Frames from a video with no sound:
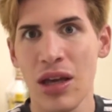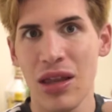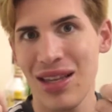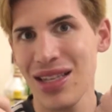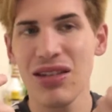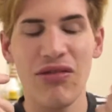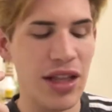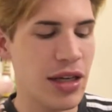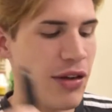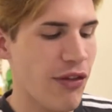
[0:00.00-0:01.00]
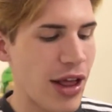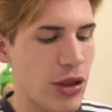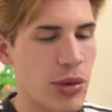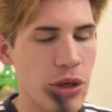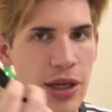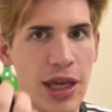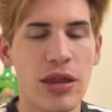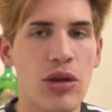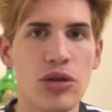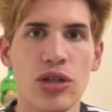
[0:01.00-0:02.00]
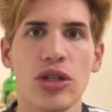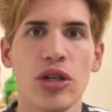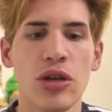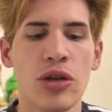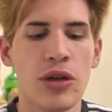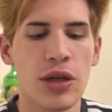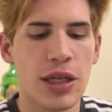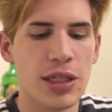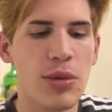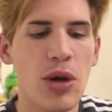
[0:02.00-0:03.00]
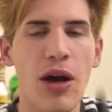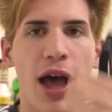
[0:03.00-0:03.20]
this is a really good value when you get those two as well.